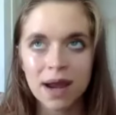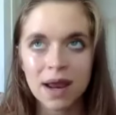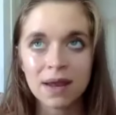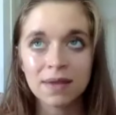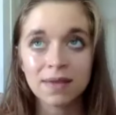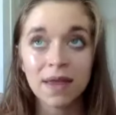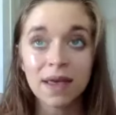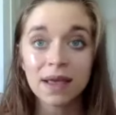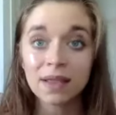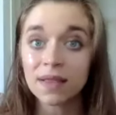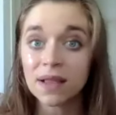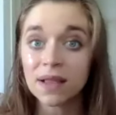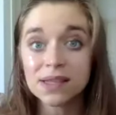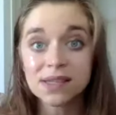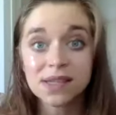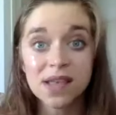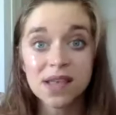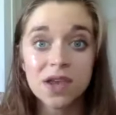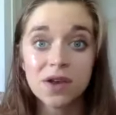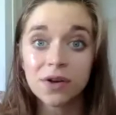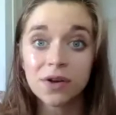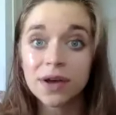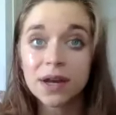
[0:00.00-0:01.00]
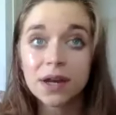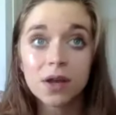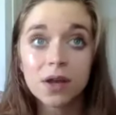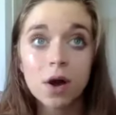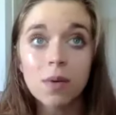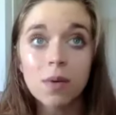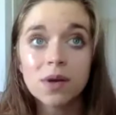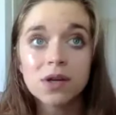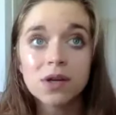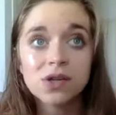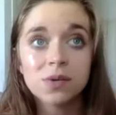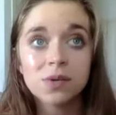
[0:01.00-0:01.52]
And like, let's say you're going to
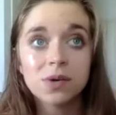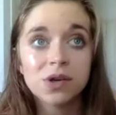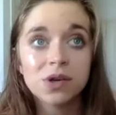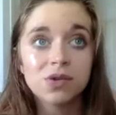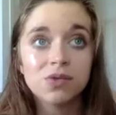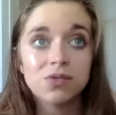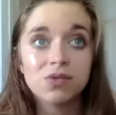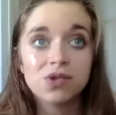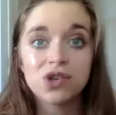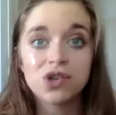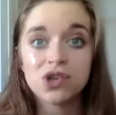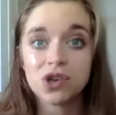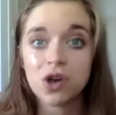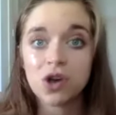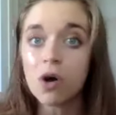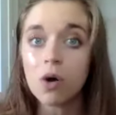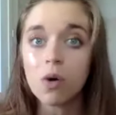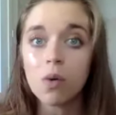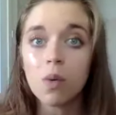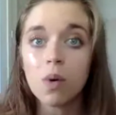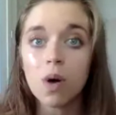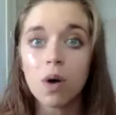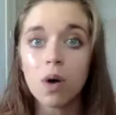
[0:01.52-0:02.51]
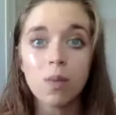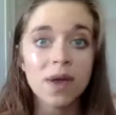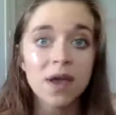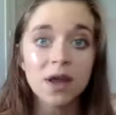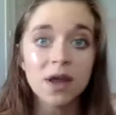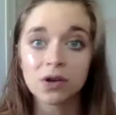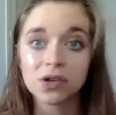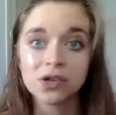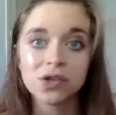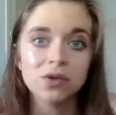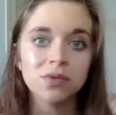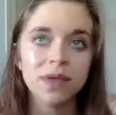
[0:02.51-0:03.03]
go and do a show a week
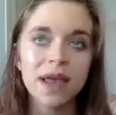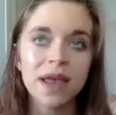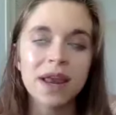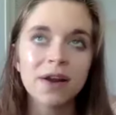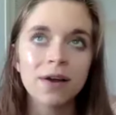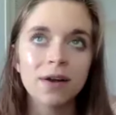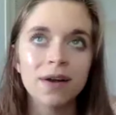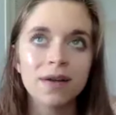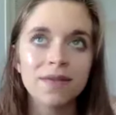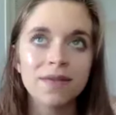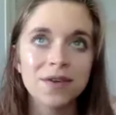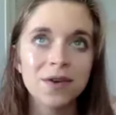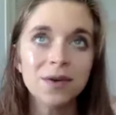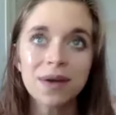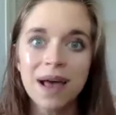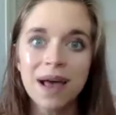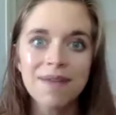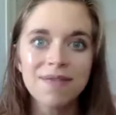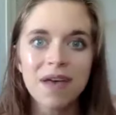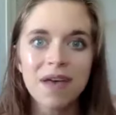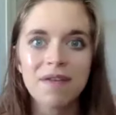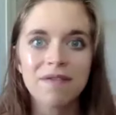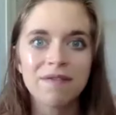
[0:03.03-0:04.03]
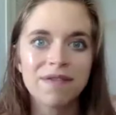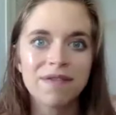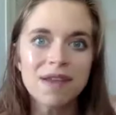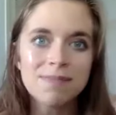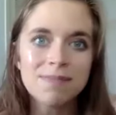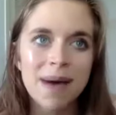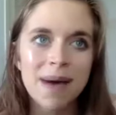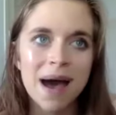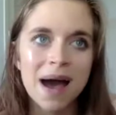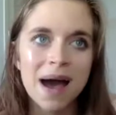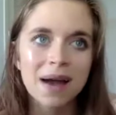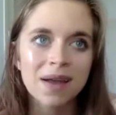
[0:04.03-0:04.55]
or two later. If you don't have that
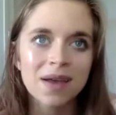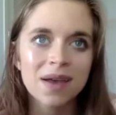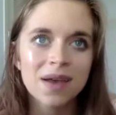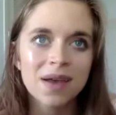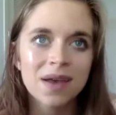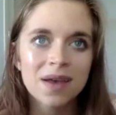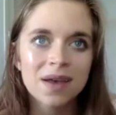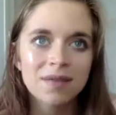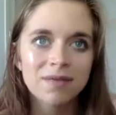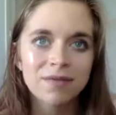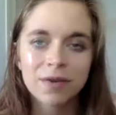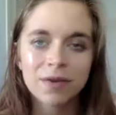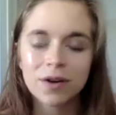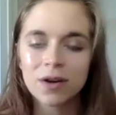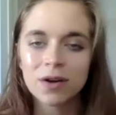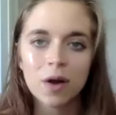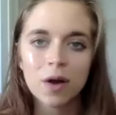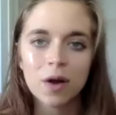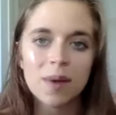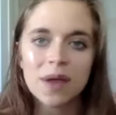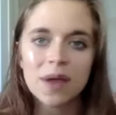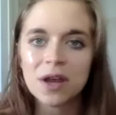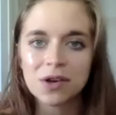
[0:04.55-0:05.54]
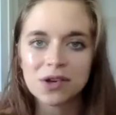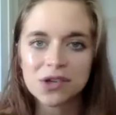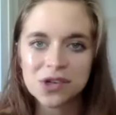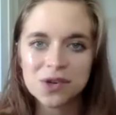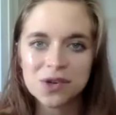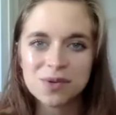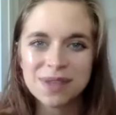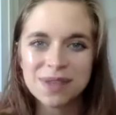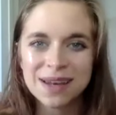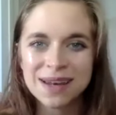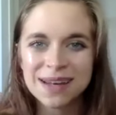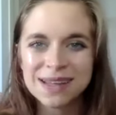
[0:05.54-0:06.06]
feedback for a week or
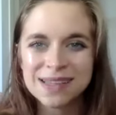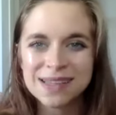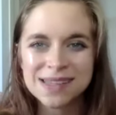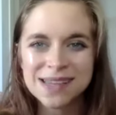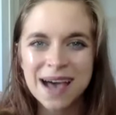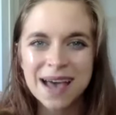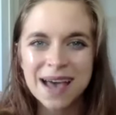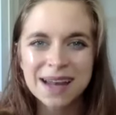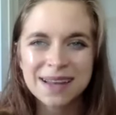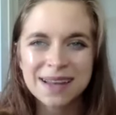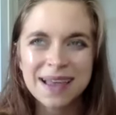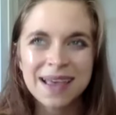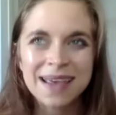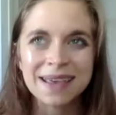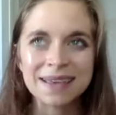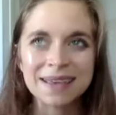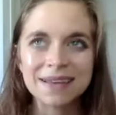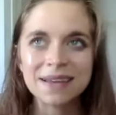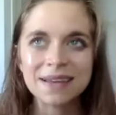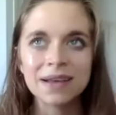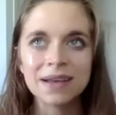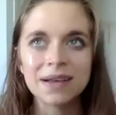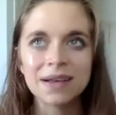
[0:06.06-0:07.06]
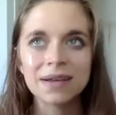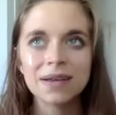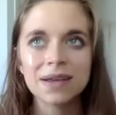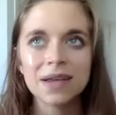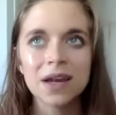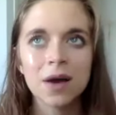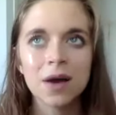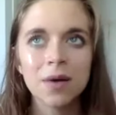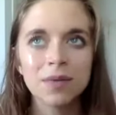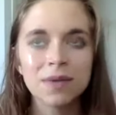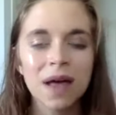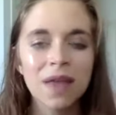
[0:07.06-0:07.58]
two, then it's kind of like,
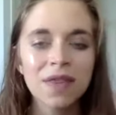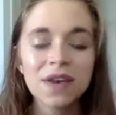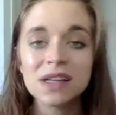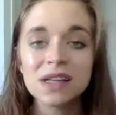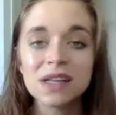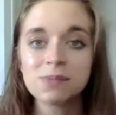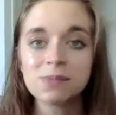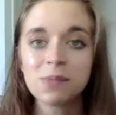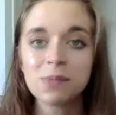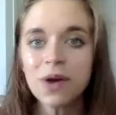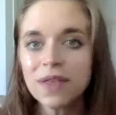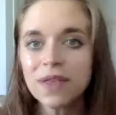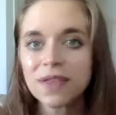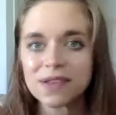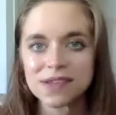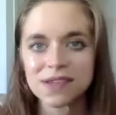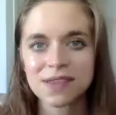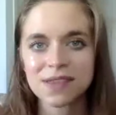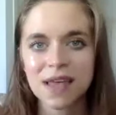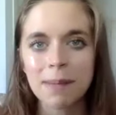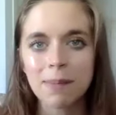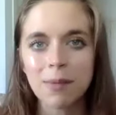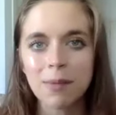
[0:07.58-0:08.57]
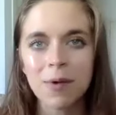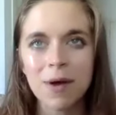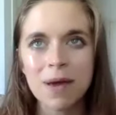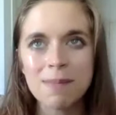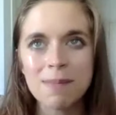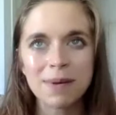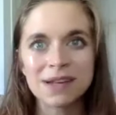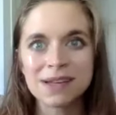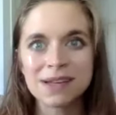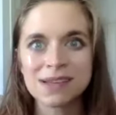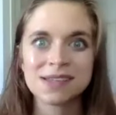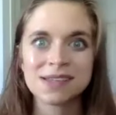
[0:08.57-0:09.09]
not that it's pointless at that point,
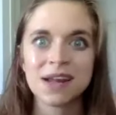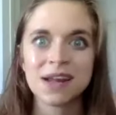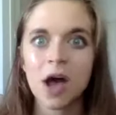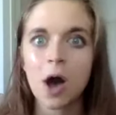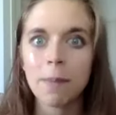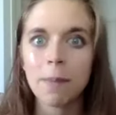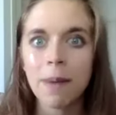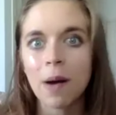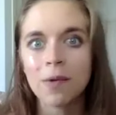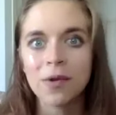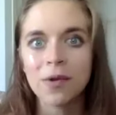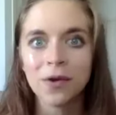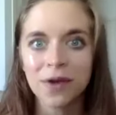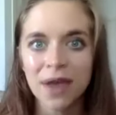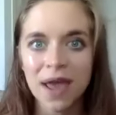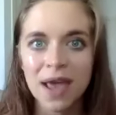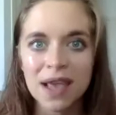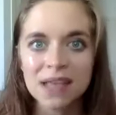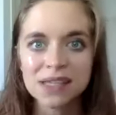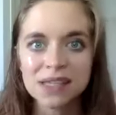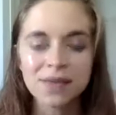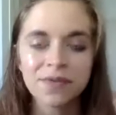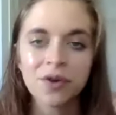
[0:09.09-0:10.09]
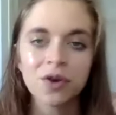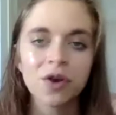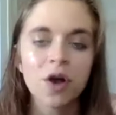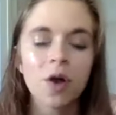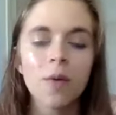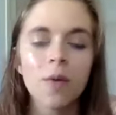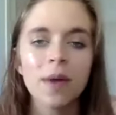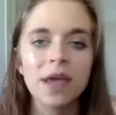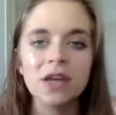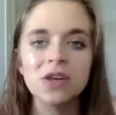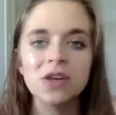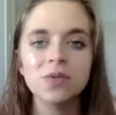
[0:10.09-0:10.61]
but it doesn't help out your case if you're
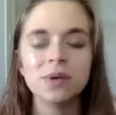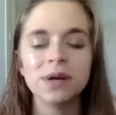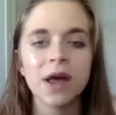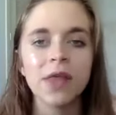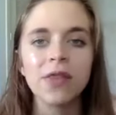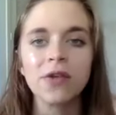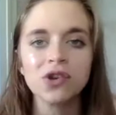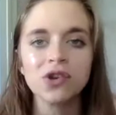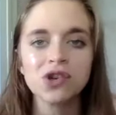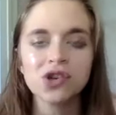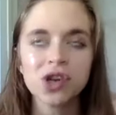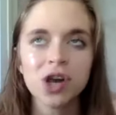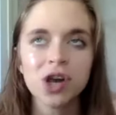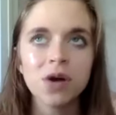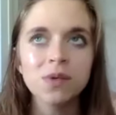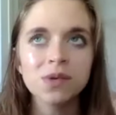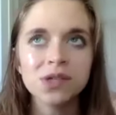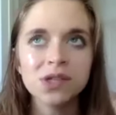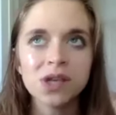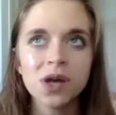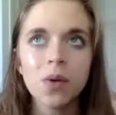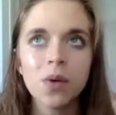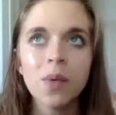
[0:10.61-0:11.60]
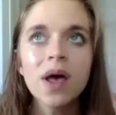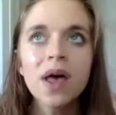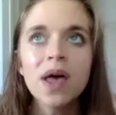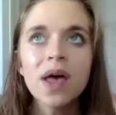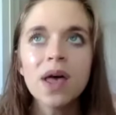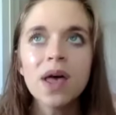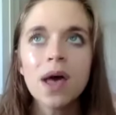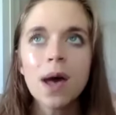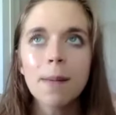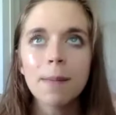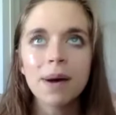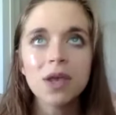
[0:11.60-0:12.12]
going into another show. So,
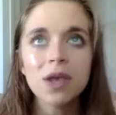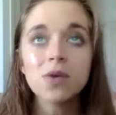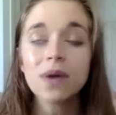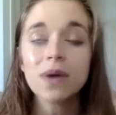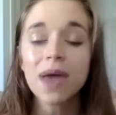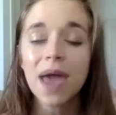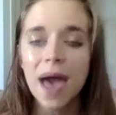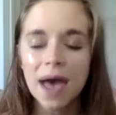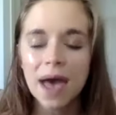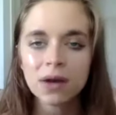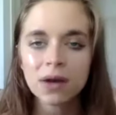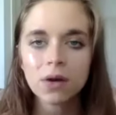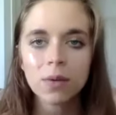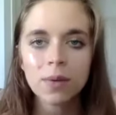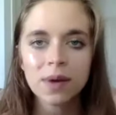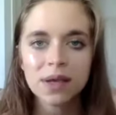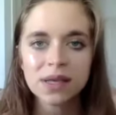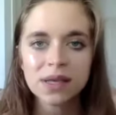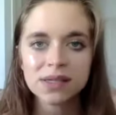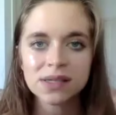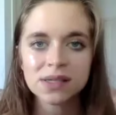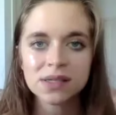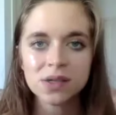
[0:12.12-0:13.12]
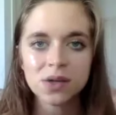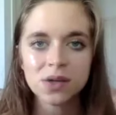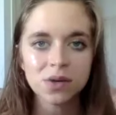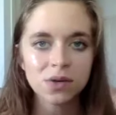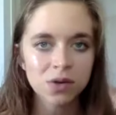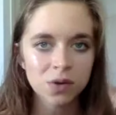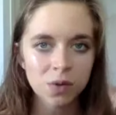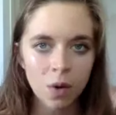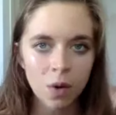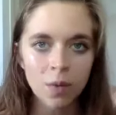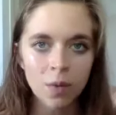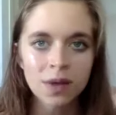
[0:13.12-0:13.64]
but you can always,
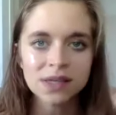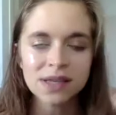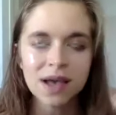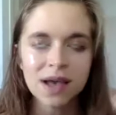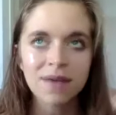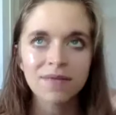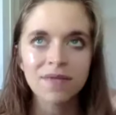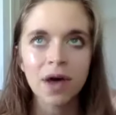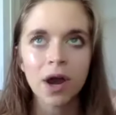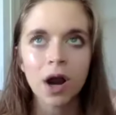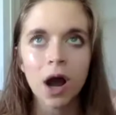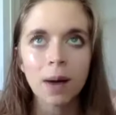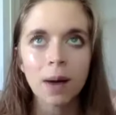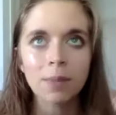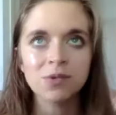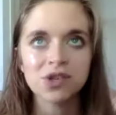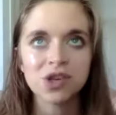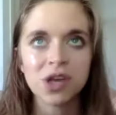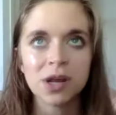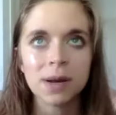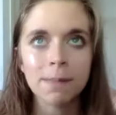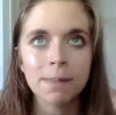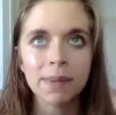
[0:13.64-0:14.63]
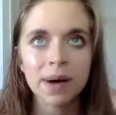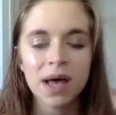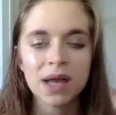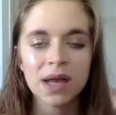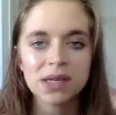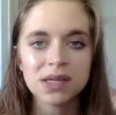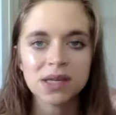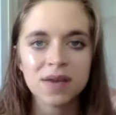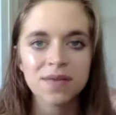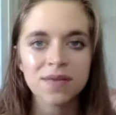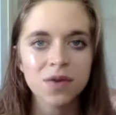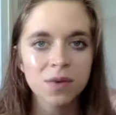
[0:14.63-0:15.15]
you always have that option.
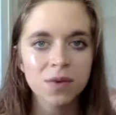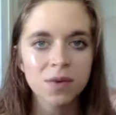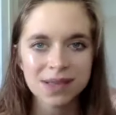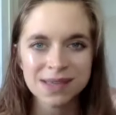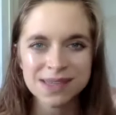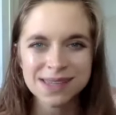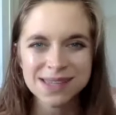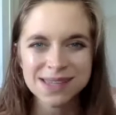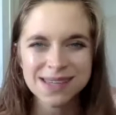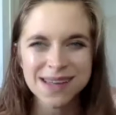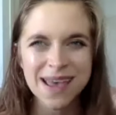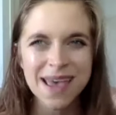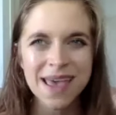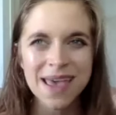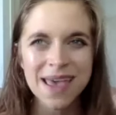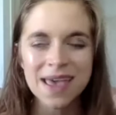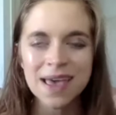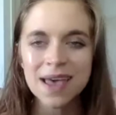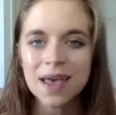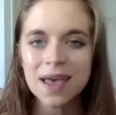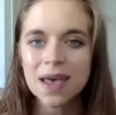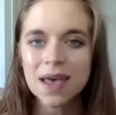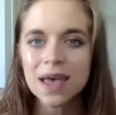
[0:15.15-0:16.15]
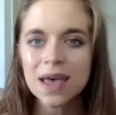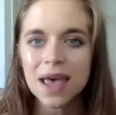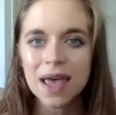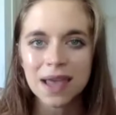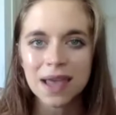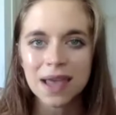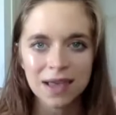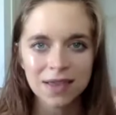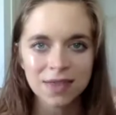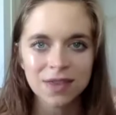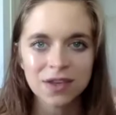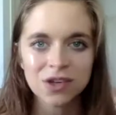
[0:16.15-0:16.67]
But if you can stay and
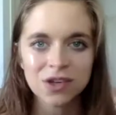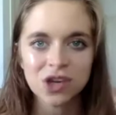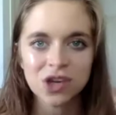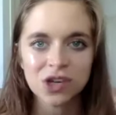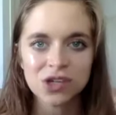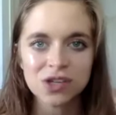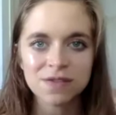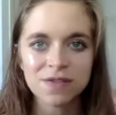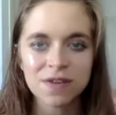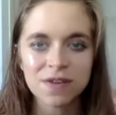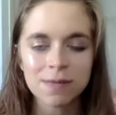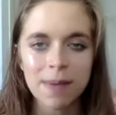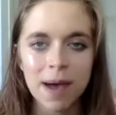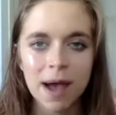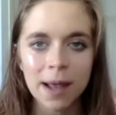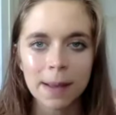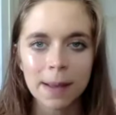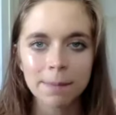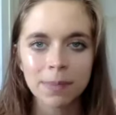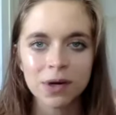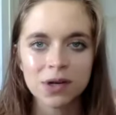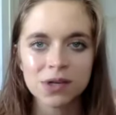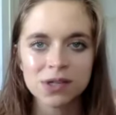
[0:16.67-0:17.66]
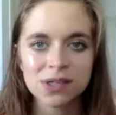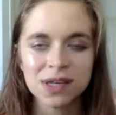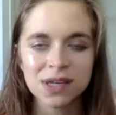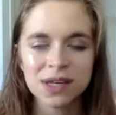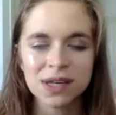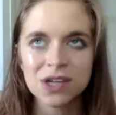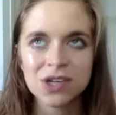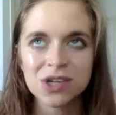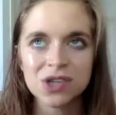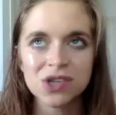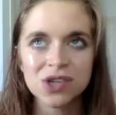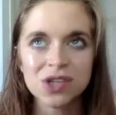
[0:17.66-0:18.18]
get the judges' feedback in person,
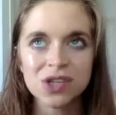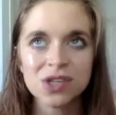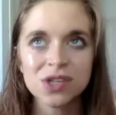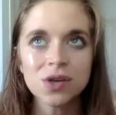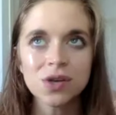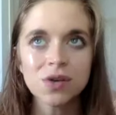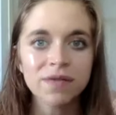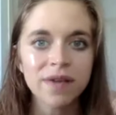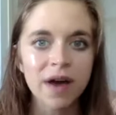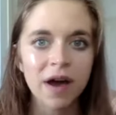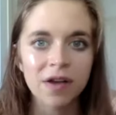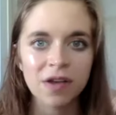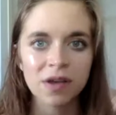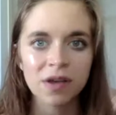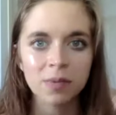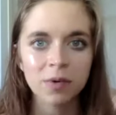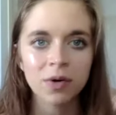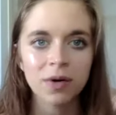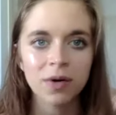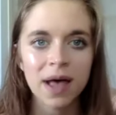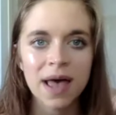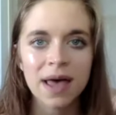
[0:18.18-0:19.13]
it is just so valuable.